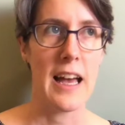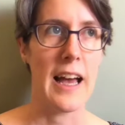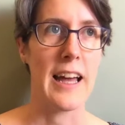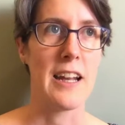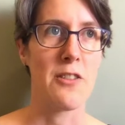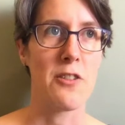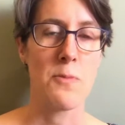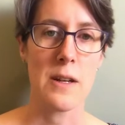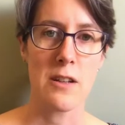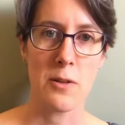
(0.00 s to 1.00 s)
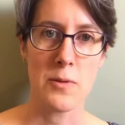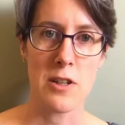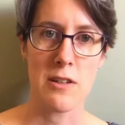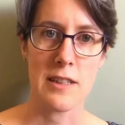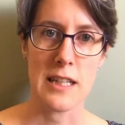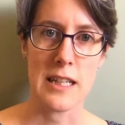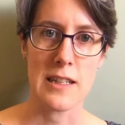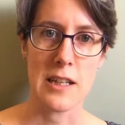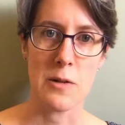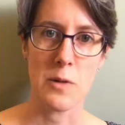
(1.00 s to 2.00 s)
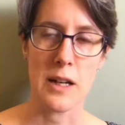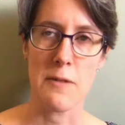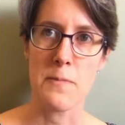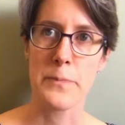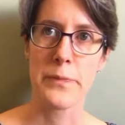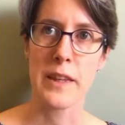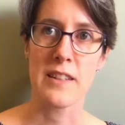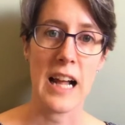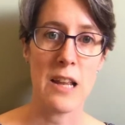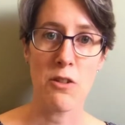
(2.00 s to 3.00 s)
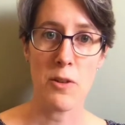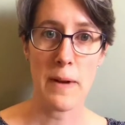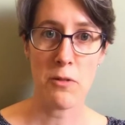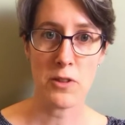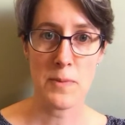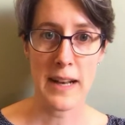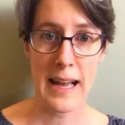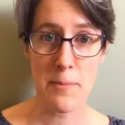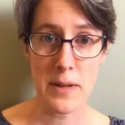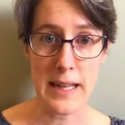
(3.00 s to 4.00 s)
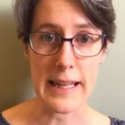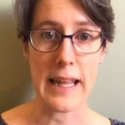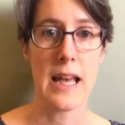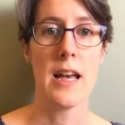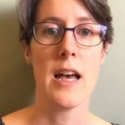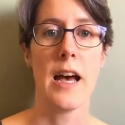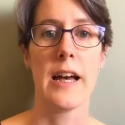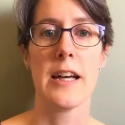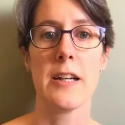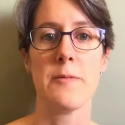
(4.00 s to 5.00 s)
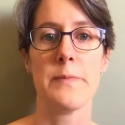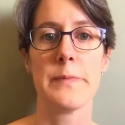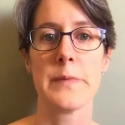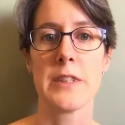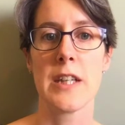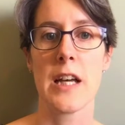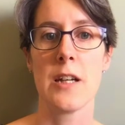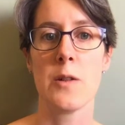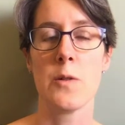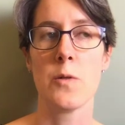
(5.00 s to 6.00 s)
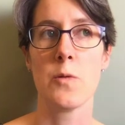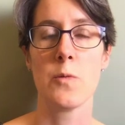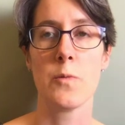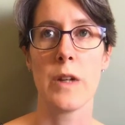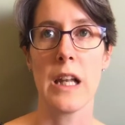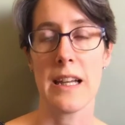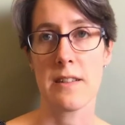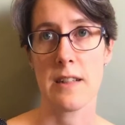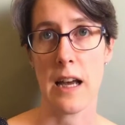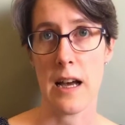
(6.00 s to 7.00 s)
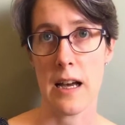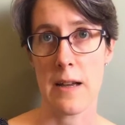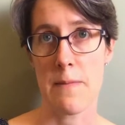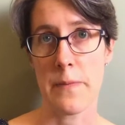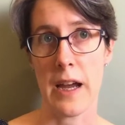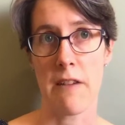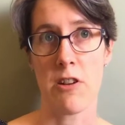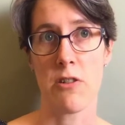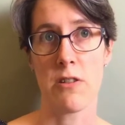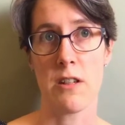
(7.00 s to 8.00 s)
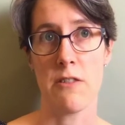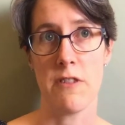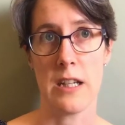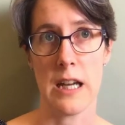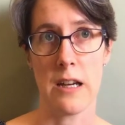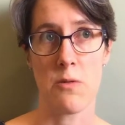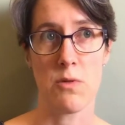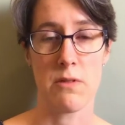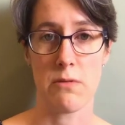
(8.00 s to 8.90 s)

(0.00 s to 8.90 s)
and I thought it would be a good opportunity to tell you all about what's been happening. So last time I recorded a video was